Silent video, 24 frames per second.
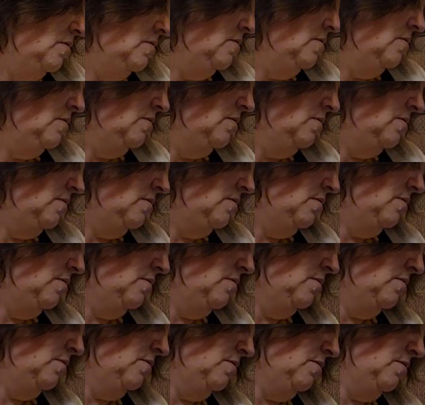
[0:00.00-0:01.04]

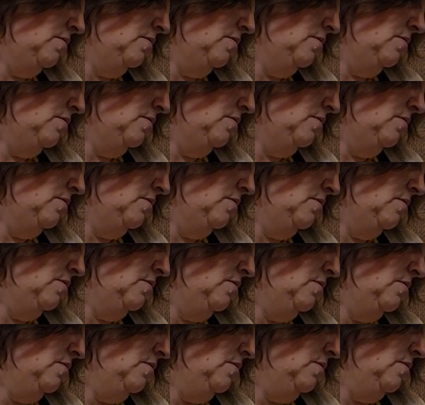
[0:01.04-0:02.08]

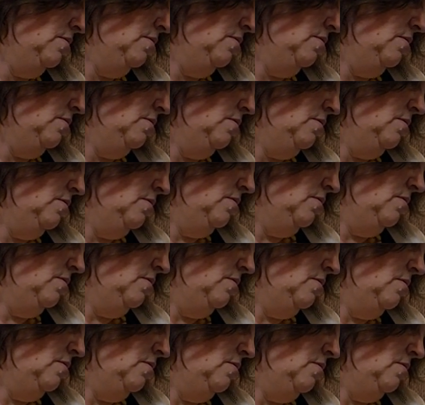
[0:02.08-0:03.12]

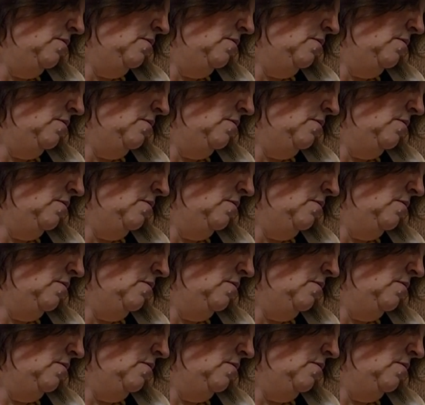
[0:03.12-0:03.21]
[no speech]